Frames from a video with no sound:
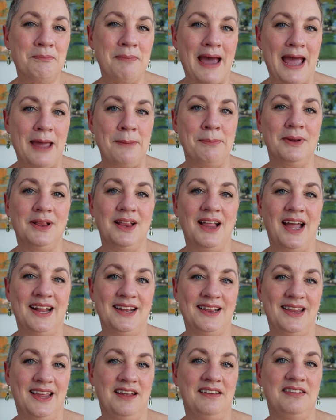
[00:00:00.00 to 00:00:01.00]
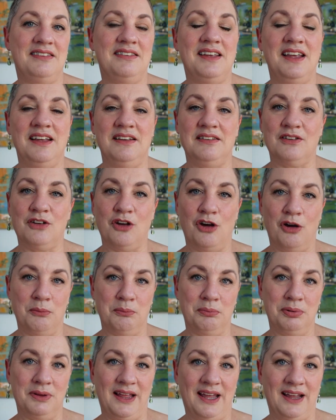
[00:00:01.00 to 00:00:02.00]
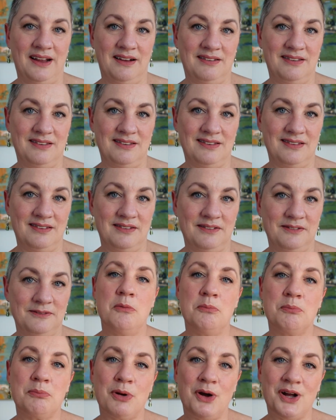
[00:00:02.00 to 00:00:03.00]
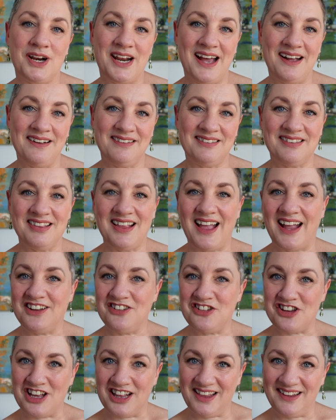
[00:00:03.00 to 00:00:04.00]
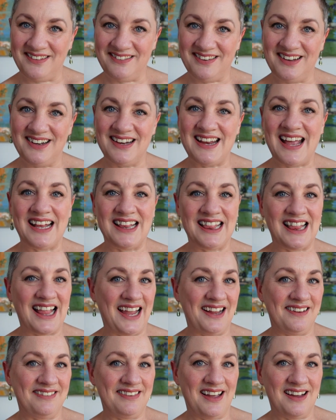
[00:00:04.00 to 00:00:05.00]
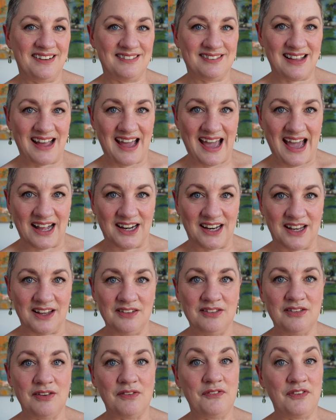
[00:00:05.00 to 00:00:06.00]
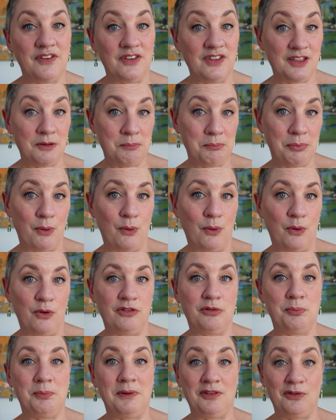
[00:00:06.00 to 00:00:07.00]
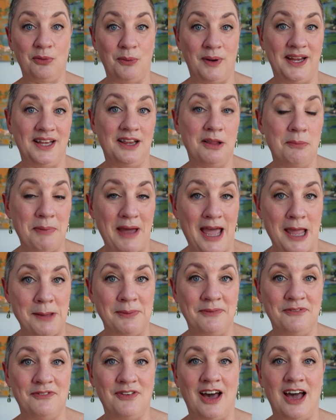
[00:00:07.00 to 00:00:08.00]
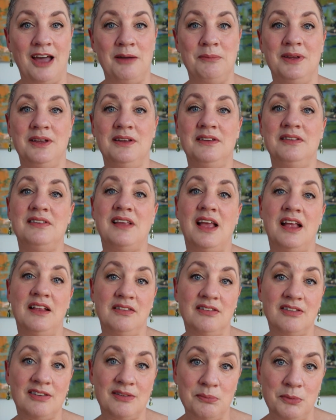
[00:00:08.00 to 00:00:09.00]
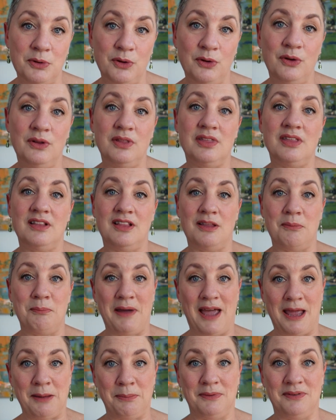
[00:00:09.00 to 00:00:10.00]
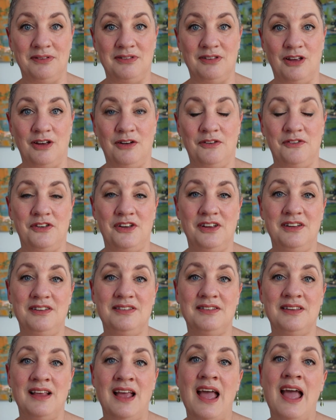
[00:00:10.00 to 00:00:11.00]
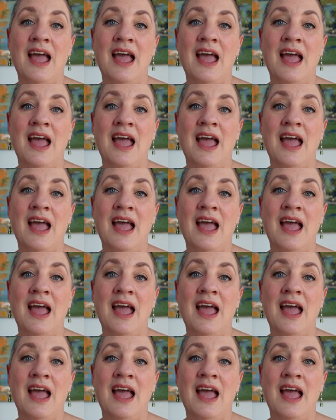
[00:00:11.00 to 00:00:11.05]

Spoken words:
paper like this is complex. Products like gelatin and latex are added to fill the pores between the paper fibres and smooth the paper surface,